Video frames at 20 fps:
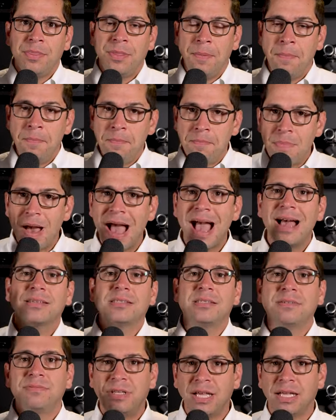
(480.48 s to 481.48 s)
the
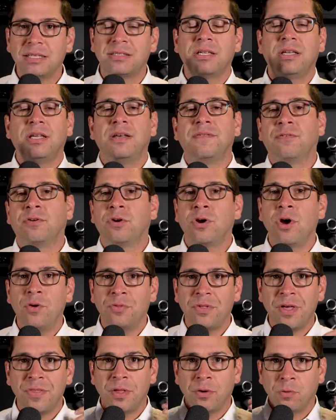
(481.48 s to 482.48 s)
massive density of
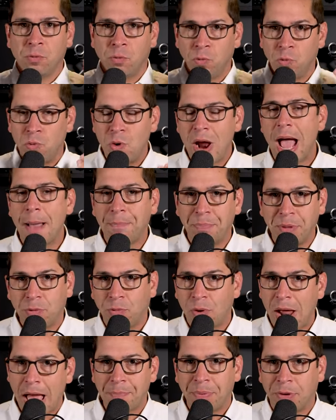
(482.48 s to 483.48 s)
growth and the rapid,
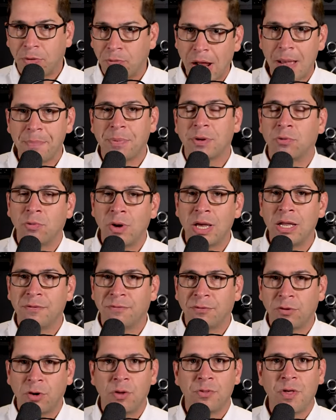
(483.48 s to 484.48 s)
rapid, rapid rate
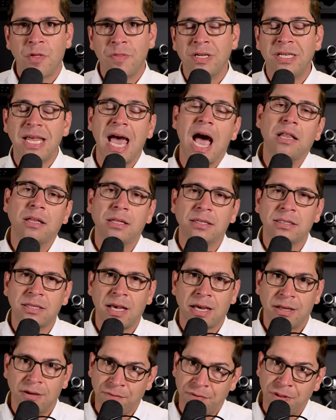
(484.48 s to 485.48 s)
of growth on the Dallas
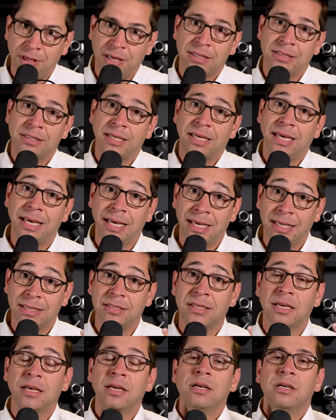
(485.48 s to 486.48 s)
side of things
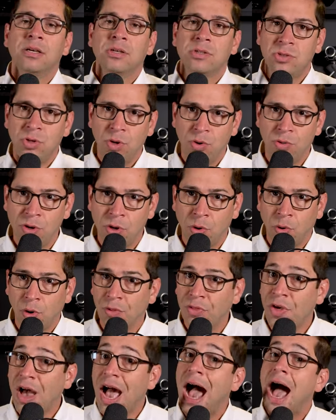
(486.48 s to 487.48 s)
is to the
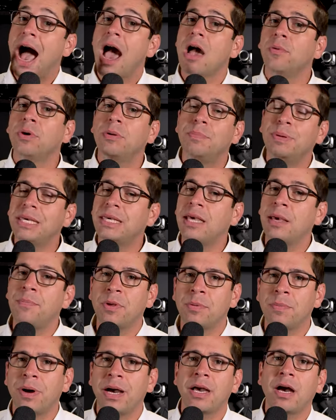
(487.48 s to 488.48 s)
north. I would be
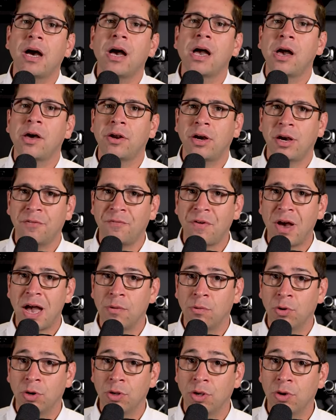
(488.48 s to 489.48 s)
keeping my eye on it if I
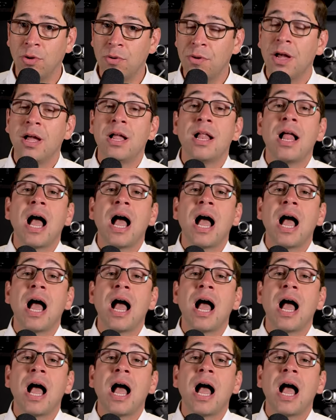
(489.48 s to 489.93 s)
were you.